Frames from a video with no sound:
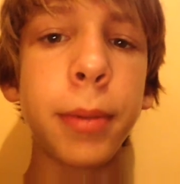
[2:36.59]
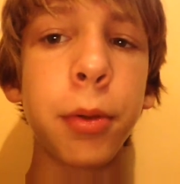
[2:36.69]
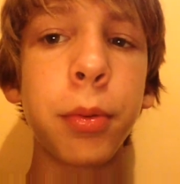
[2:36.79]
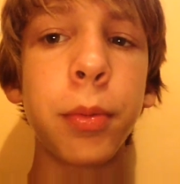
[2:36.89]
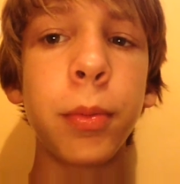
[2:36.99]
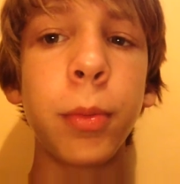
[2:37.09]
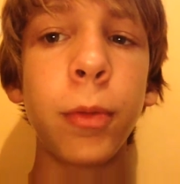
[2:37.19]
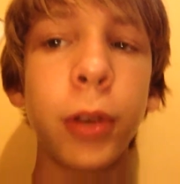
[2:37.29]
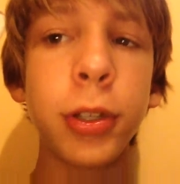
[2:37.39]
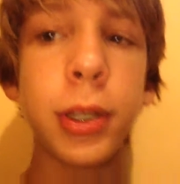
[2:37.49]
other
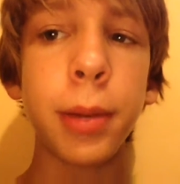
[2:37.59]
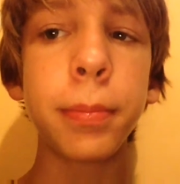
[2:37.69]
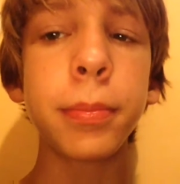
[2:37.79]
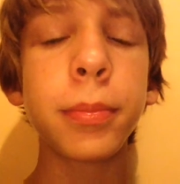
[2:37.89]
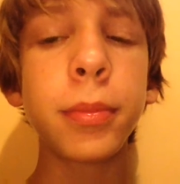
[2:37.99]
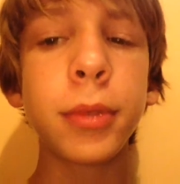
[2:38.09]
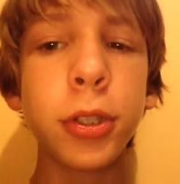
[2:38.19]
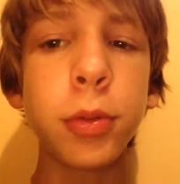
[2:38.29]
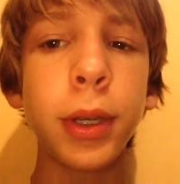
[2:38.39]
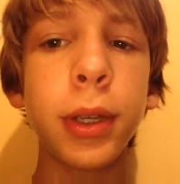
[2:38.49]
videos up
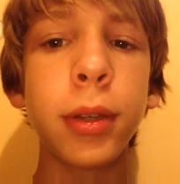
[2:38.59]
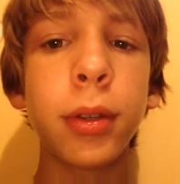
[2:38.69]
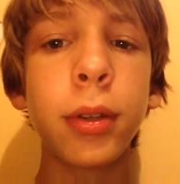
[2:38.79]
this week